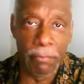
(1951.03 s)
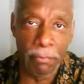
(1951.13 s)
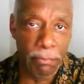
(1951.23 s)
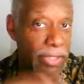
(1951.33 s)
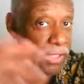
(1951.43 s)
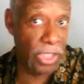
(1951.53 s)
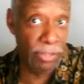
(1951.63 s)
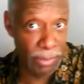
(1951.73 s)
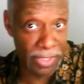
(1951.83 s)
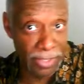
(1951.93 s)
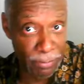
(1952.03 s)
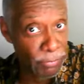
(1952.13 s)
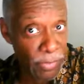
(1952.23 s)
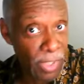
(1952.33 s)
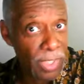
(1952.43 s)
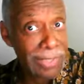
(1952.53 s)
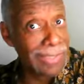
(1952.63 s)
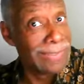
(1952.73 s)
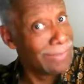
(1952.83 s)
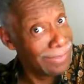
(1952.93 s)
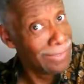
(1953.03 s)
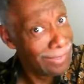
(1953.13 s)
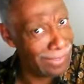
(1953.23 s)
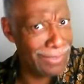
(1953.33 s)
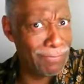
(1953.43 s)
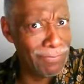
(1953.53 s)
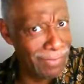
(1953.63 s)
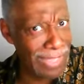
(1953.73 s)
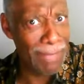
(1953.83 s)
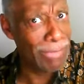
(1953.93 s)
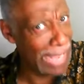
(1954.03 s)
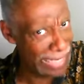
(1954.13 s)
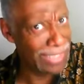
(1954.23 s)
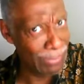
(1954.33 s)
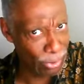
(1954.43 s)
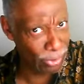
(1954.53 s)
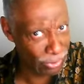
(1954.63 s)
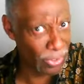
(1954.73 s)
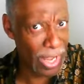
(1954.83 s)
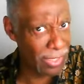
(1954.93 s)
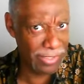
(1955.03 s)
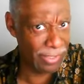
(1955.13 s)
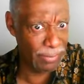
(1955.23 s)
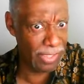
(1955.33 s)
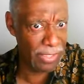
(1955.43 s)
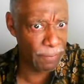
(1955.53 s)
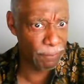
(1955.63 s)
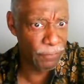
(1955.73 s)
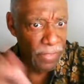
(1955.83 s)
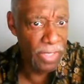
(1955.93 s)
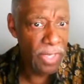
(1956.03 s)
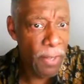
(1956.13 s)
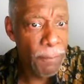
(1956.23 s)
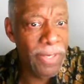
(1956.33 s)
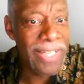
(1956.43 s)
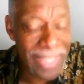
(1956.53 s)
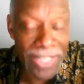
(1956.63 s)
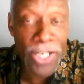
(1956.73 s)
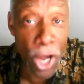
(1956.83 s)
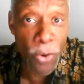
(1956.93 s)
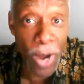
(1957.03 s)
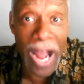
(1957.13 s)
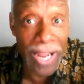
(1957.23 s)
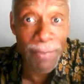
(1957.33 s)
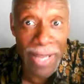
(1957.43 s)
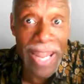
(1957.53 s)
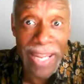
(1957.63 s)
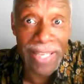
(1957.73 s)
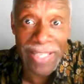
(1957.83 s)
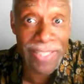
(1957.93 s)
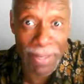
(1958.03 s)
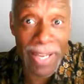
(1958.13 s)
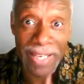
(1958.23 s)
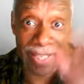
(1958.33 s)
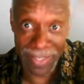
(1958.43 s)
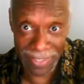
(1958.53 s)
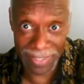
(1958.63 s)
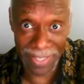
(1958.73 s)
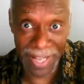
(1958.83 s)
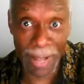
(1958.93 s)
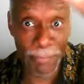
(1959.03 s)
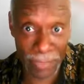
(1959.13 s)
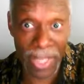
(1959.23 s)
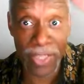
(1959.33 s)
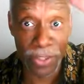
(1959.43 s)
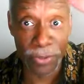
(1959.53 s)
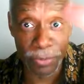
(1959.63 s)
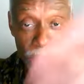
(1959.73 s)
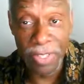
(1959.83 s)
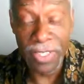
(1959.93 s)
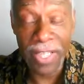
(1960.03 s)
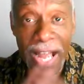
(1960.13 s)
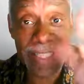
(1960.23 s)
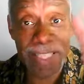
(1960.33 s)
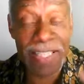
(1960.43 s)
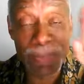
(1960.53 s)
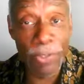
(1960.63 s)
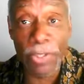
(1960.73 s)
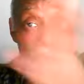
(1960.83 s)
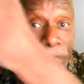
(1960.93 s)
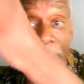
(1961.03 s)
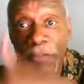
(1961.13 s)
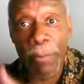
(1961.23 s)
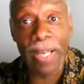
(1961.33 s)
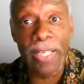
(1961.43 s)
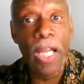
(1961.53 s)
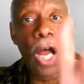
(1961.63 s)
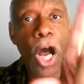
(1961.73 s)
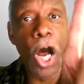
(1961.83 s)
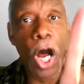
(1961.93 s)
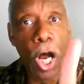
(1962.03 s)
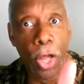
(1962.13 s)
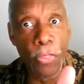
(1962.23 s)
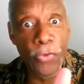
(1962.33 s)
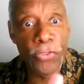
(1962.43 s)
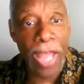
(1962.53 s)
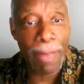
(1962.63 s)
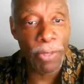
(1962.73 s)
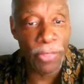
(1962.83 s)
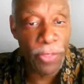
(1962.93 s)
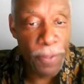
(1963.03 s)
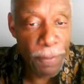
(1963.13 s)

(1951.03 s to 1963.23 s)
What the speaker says: but this couldn't be him because he's not blind anymore. So how could this be him? But he said, no, I am he. It's me. I'm telling you, God did this miracle in front of everybody on the Sabbath.